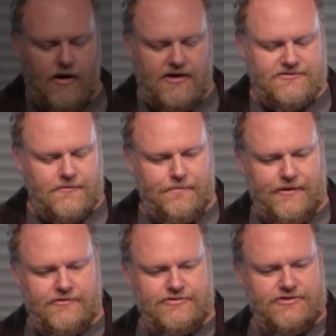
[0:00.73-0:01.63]
All right, so
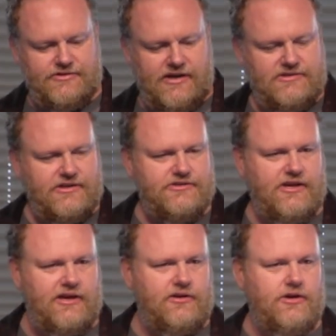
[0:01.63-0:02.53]
Peter's just he's just
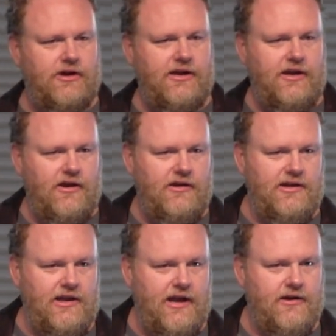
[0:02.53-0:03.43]
getting cooking here in
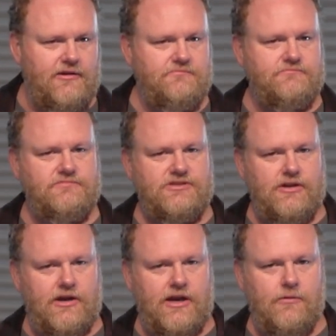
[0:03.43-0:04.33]
the letter,
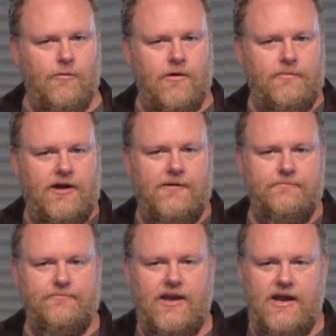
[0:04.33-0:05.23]
still getting warmed
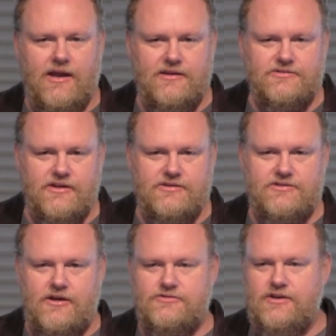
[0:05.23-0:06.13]
up, and he's going to
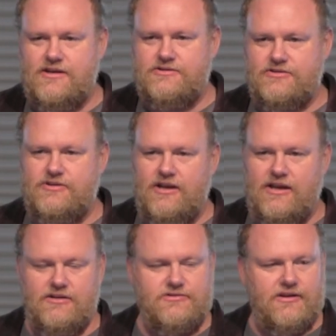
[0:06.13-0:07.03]
start
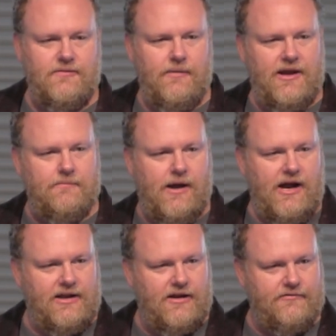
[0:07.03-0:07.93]
transitioning into the main
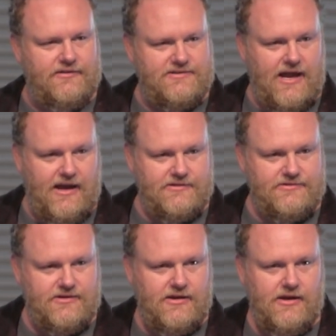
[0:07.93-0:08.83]
body of the
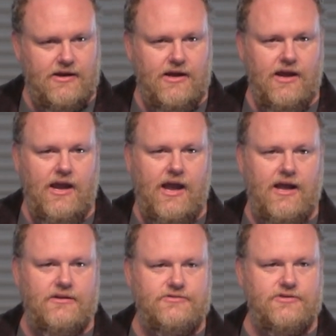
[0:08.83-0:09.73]
text.
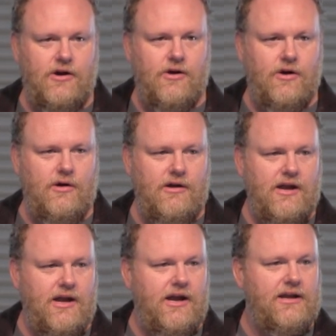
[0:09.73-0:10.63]
And
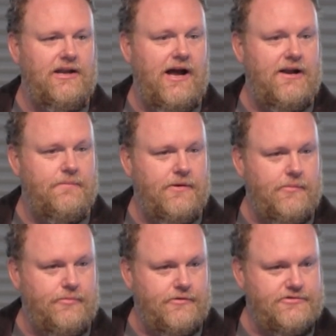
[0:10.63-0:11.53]
so a lot of
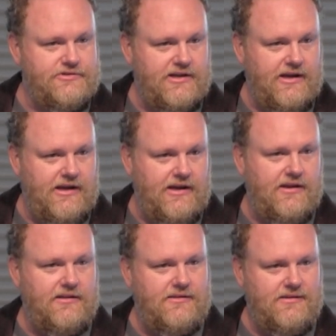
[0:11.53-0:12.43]
people see
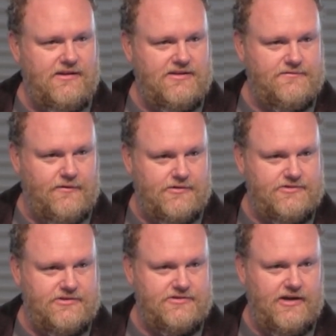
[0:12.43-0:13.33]
these
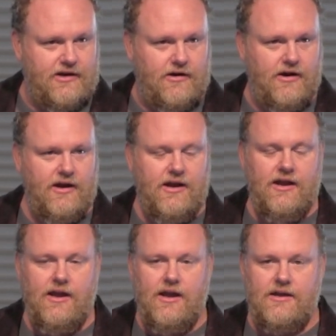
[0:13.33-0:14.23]
verses here
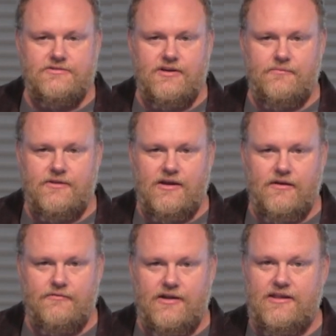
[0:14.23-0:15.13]
as something
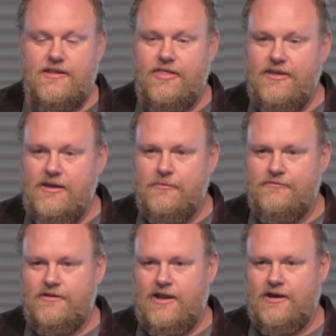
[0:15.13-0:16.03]
of like the theme
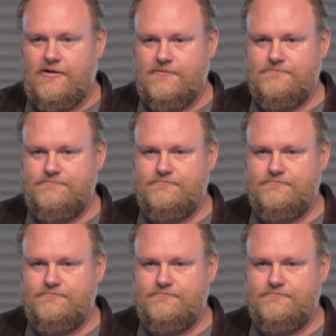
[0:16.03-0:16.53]
of the letter